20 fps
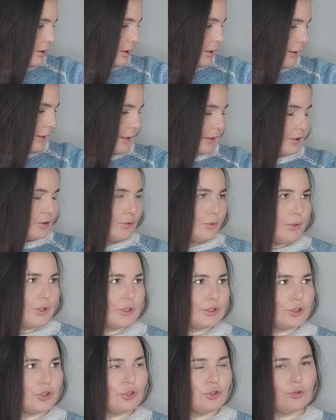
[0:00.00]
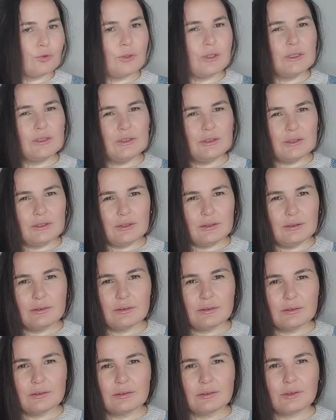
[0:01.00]
had to wash it twice
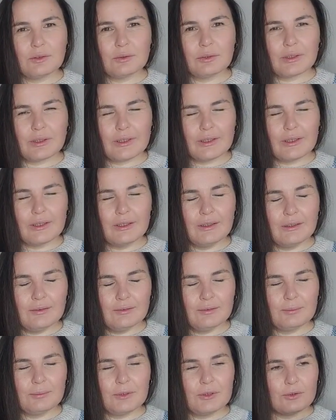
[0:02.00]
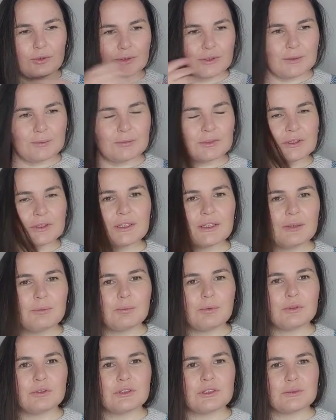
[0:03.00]
already because I
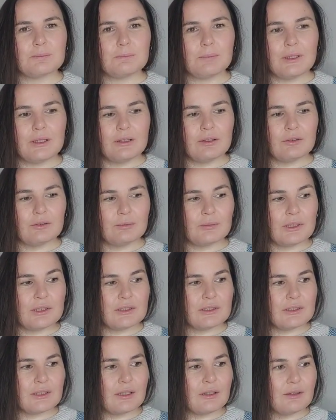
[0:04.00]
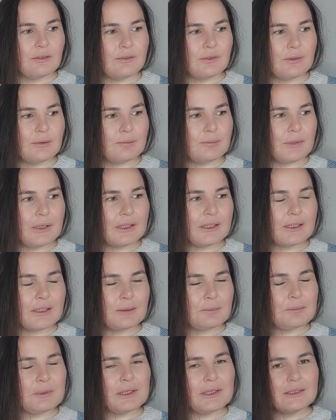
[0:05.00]
keep on spilling on myself and making
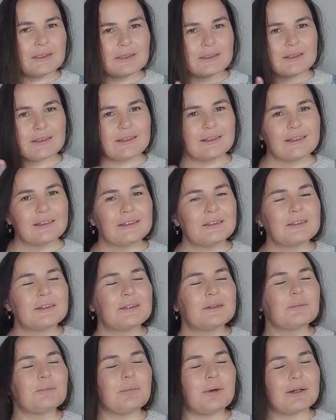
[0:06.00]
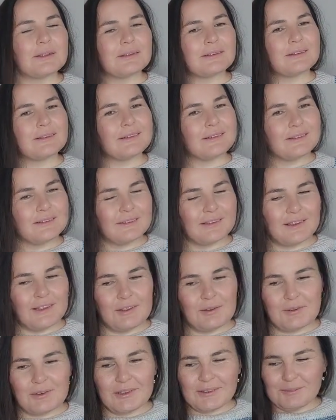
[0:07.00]
a mess. But
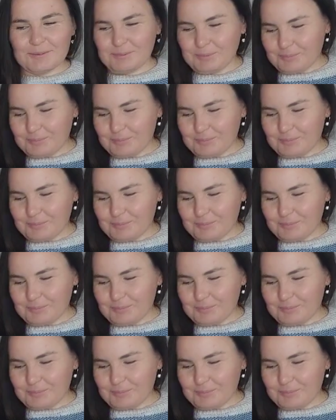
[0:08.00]
anyway,